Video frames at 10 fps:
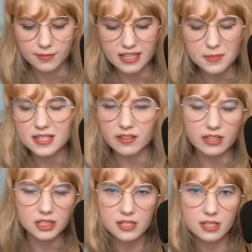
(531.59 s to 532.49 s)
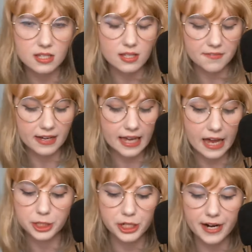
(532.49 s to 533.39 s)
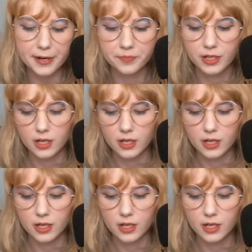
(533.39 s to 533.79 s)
that's basically just the stuff I can share.